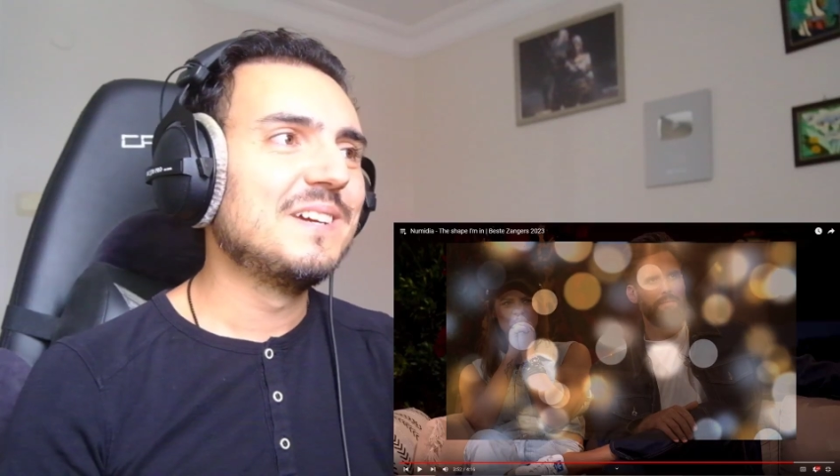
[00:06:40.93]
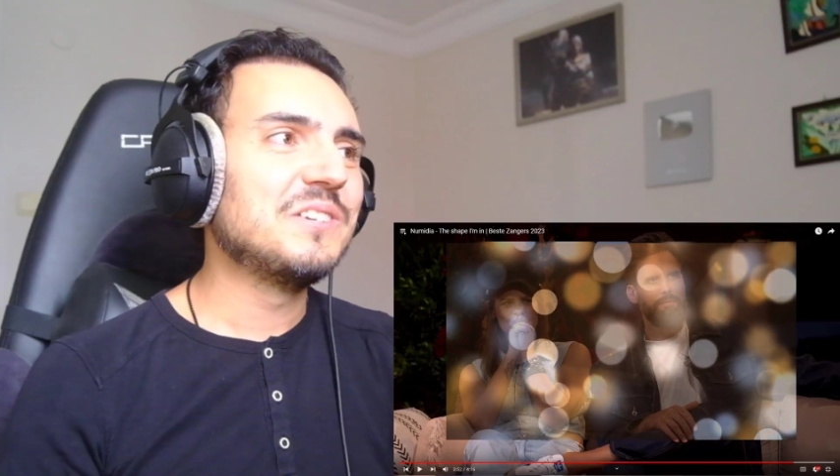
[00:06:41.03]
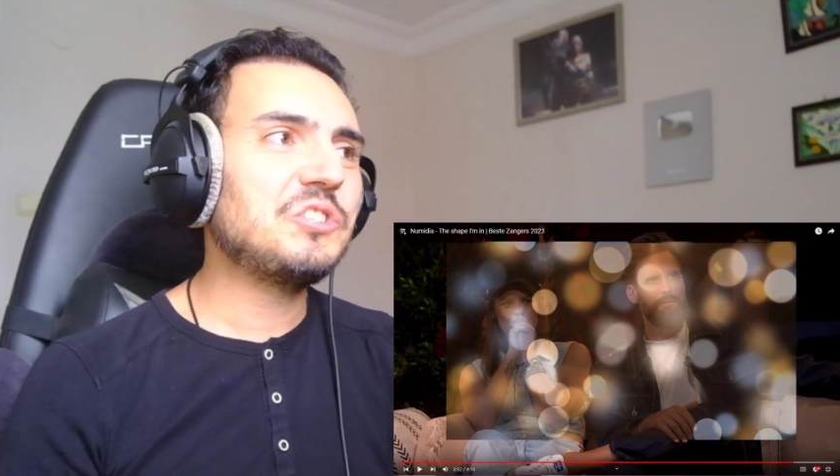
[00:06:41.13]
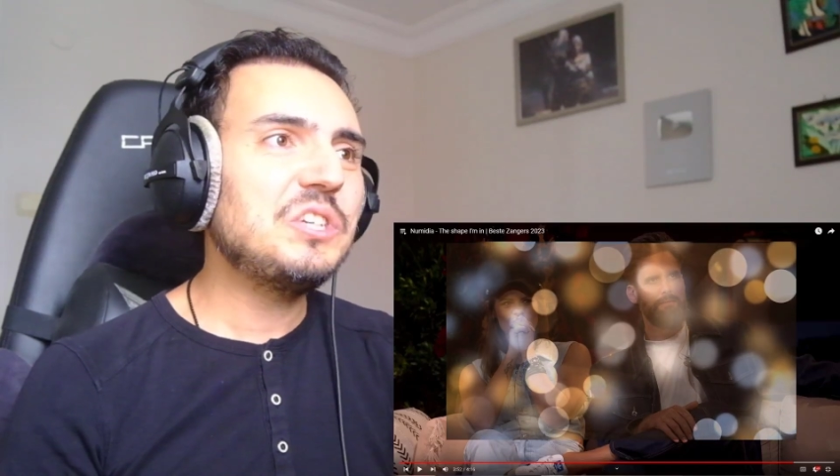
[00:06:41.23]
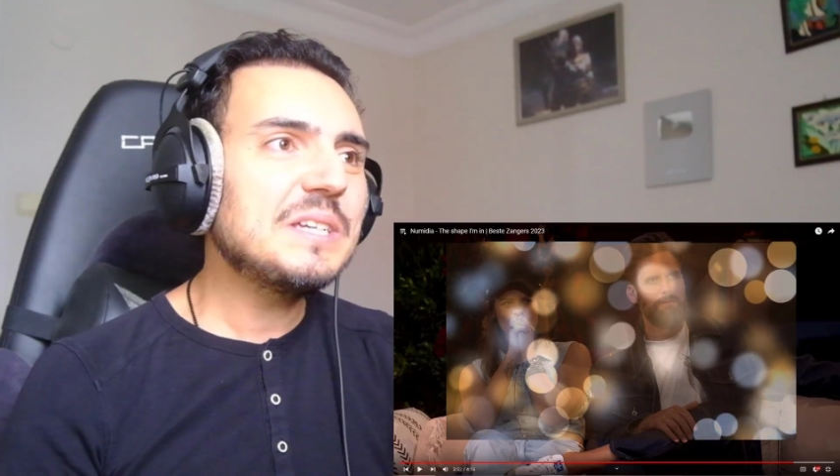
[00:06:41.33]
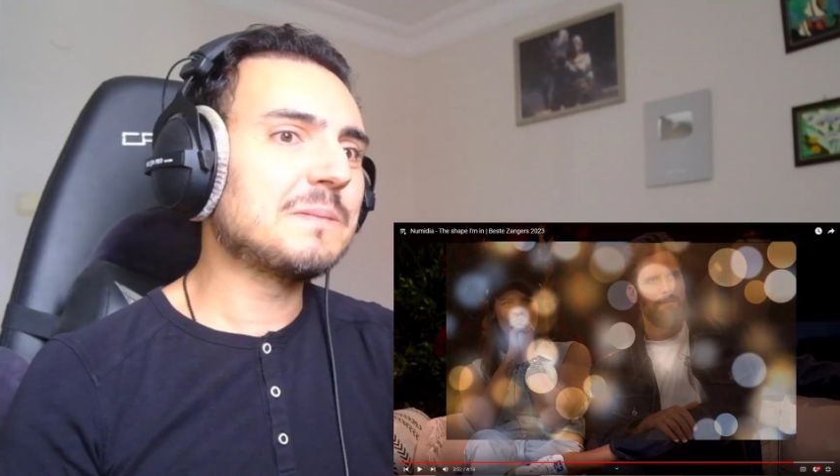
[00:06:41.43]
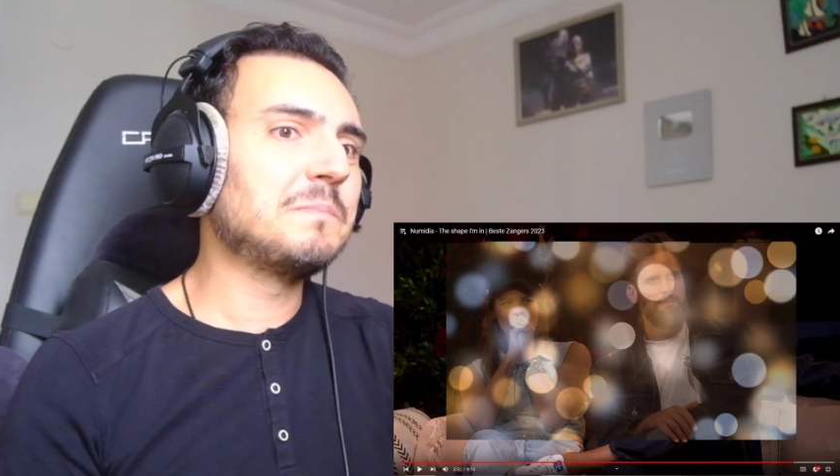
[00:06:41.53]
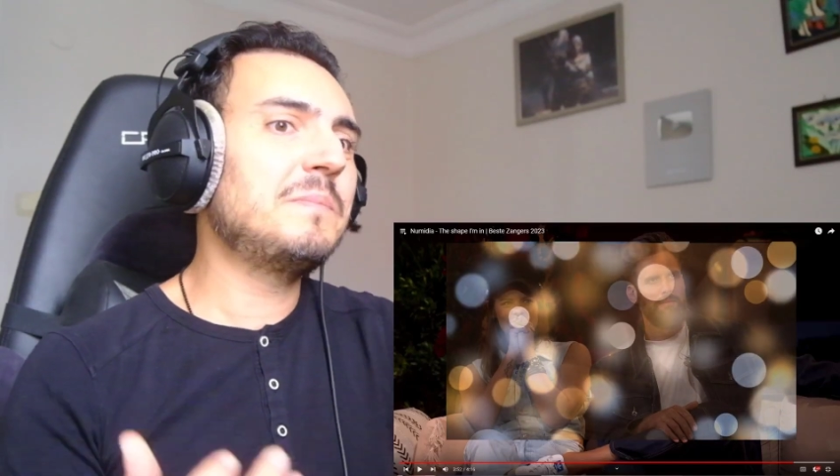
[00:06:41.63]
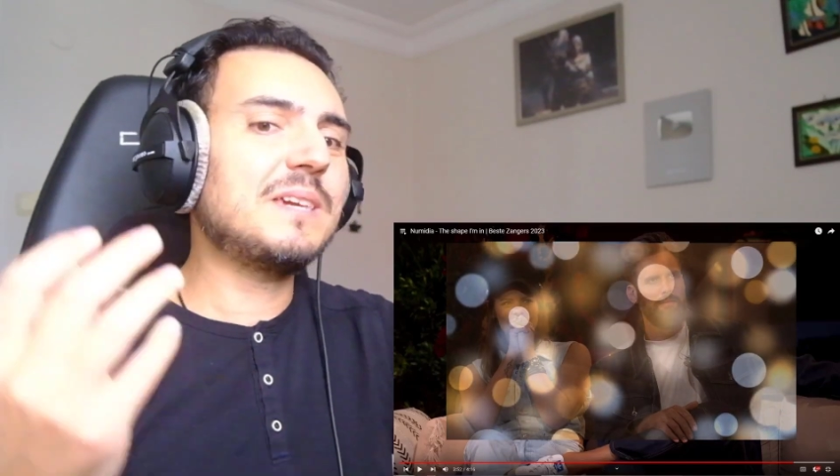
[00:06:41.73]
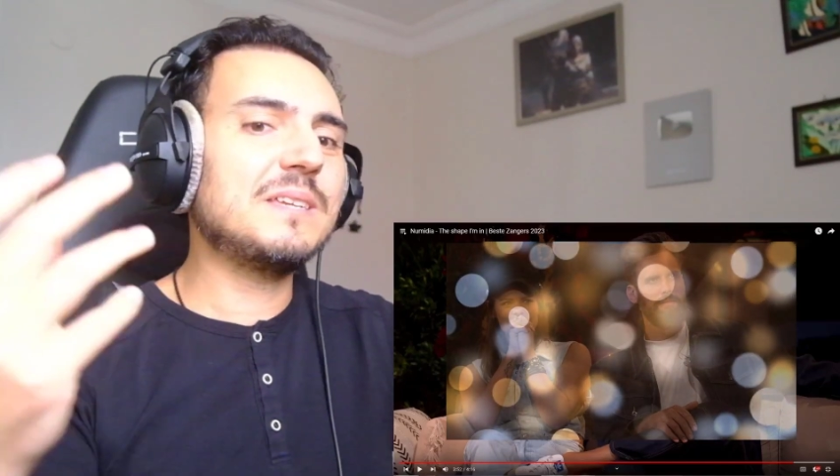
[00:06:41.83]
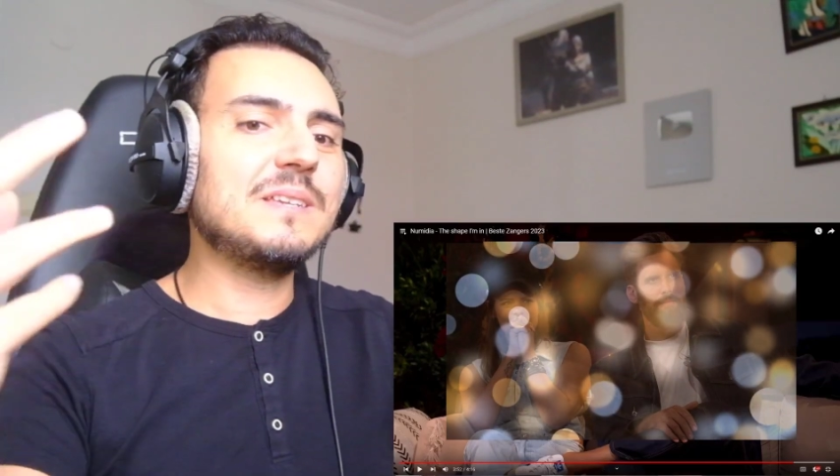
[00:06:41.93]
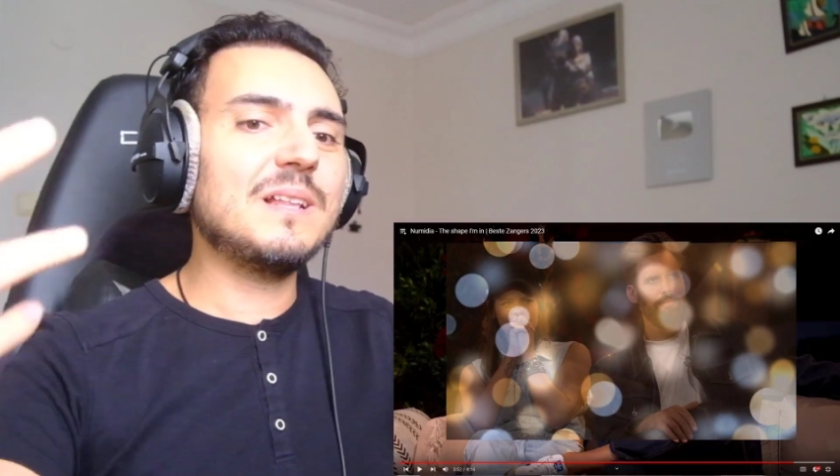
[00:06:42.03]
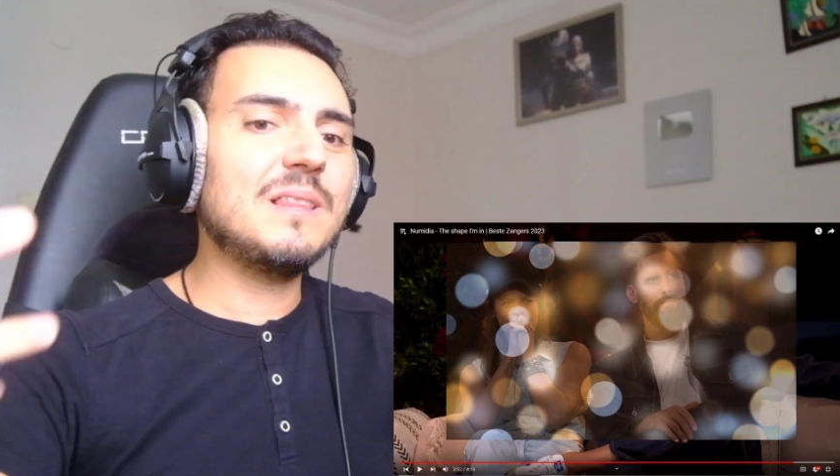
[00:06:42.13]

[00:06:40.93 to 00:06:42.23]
She is making a